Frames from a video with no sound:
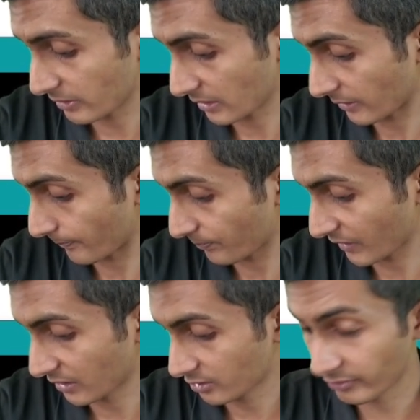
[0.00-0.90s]
our
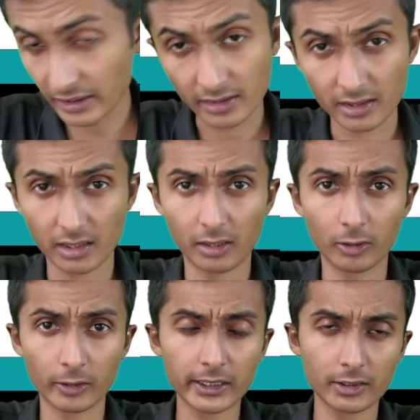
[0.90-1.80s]
switch.
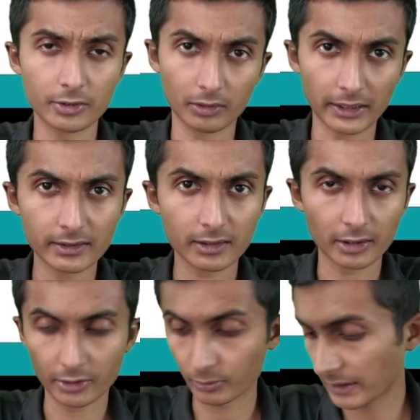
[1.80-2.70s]
All right, so let's
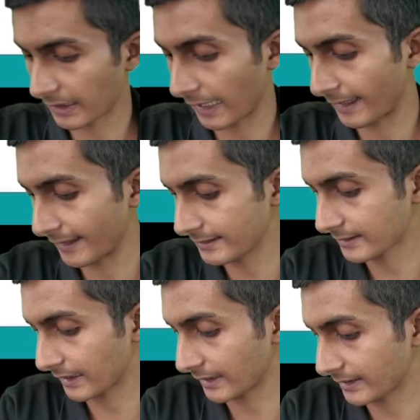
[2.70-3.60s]
do that and
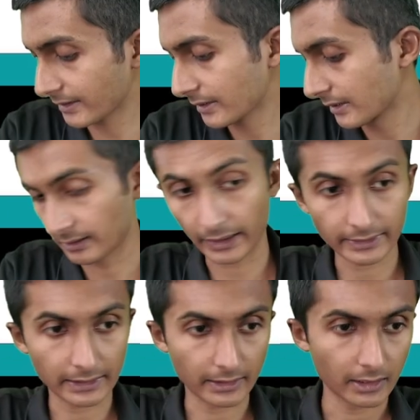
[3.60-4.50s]
let's connect it
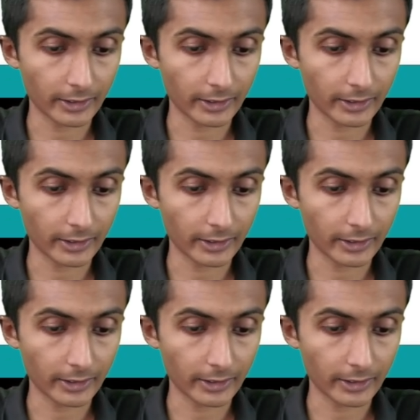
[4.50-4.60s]
like that.